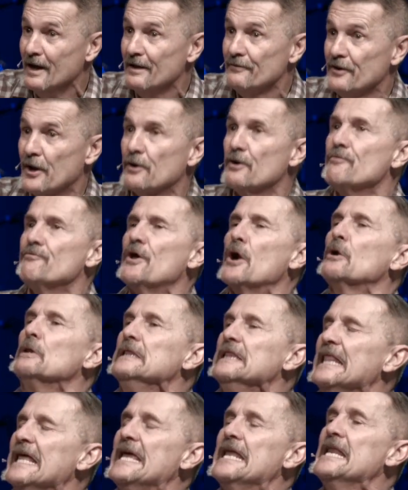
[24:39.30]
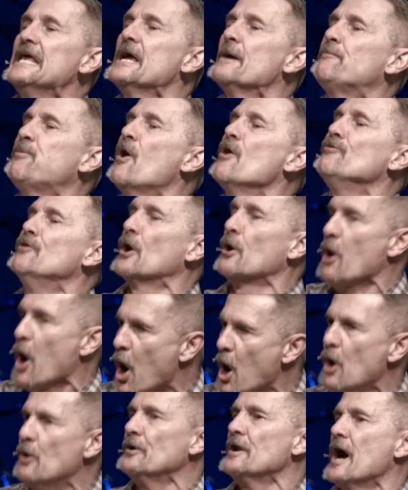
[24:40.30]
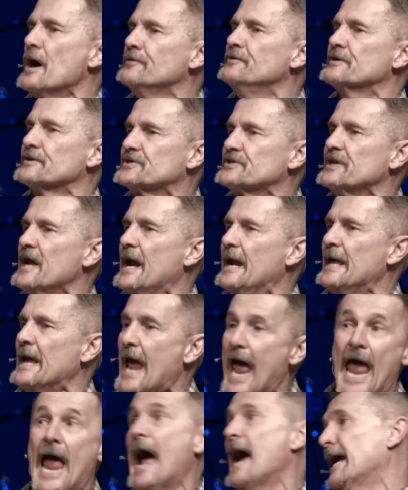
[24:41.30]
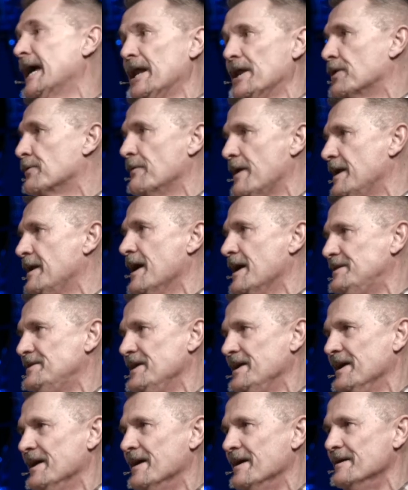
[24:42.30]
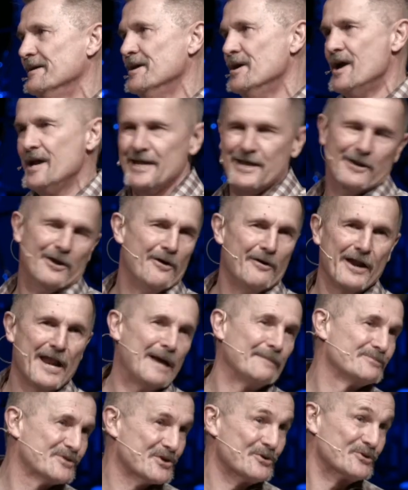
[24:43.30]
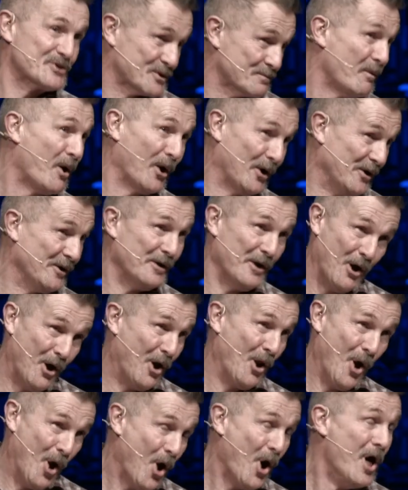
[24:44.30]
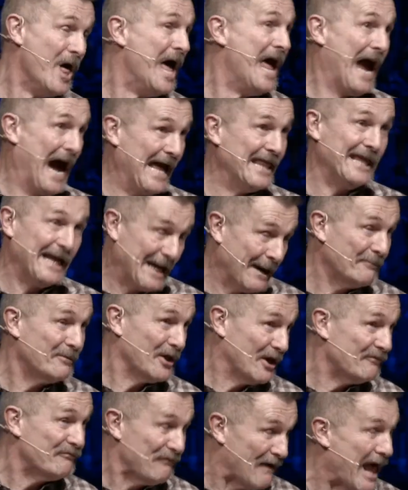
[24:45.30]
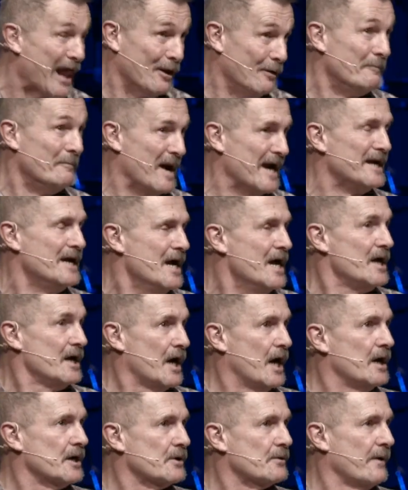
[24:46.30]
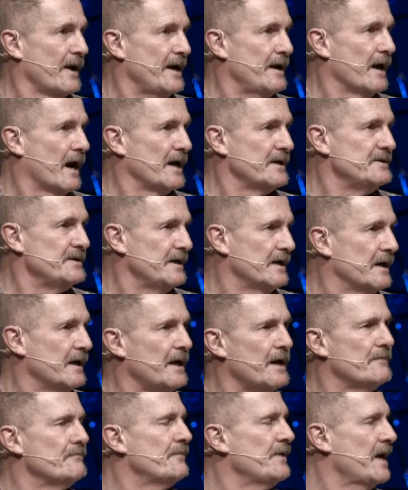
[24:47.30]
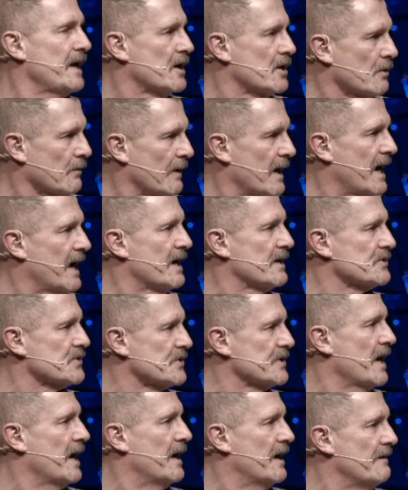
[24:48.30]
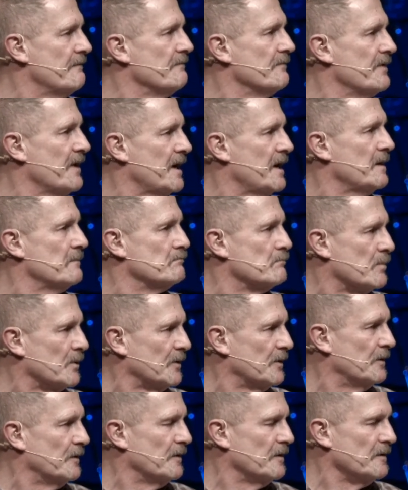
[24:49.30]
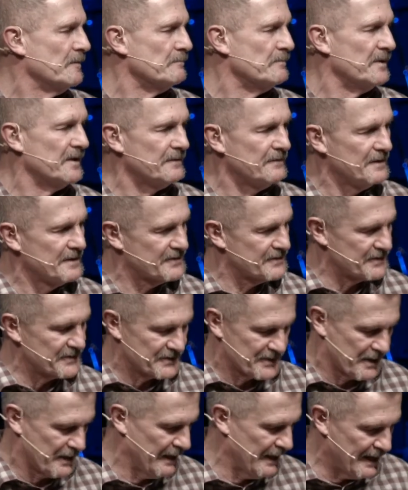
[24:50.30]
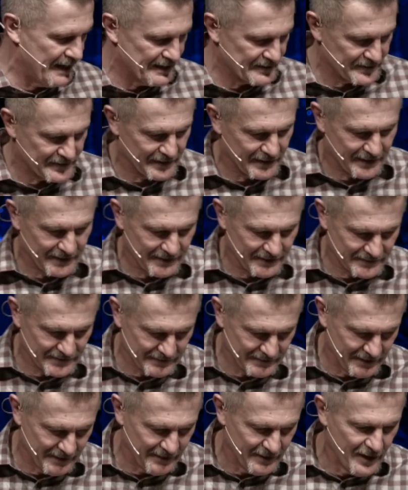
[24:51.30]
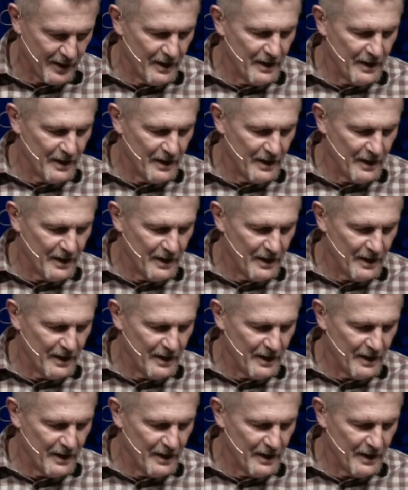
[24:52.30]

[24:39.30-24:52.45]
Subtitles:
They're leaning upon their own understanding. Hey, I got a great idea. You know, and I'm so smart on all. I think I'm going to follow my great idea. And they crash and they burn. But this is classic, isn't it?